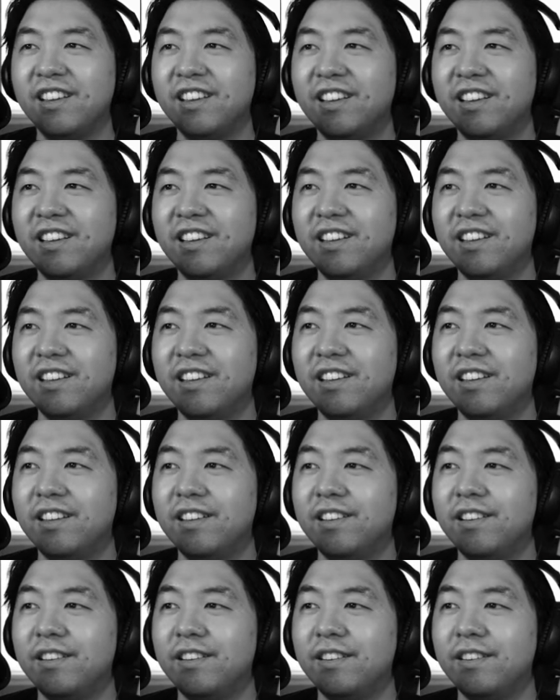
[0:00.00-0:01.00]

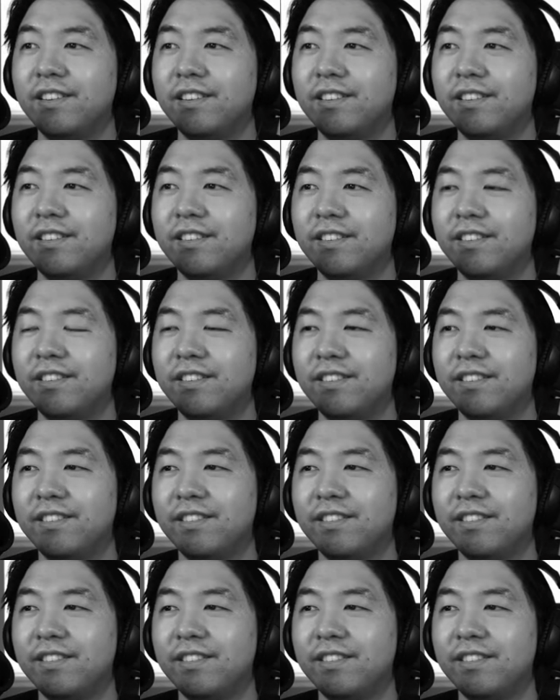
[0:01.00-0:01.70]
(silence)